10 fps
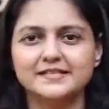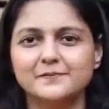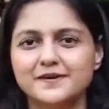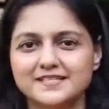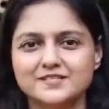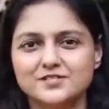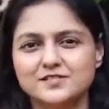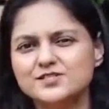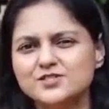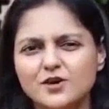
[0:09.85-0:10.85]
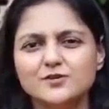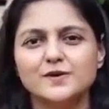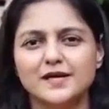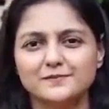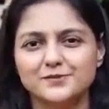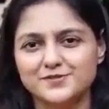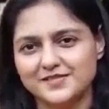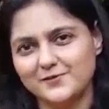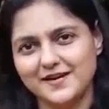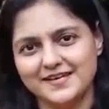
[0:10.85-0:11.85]
in the present is sure to help you
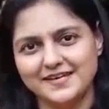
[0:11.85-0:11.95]
stay ready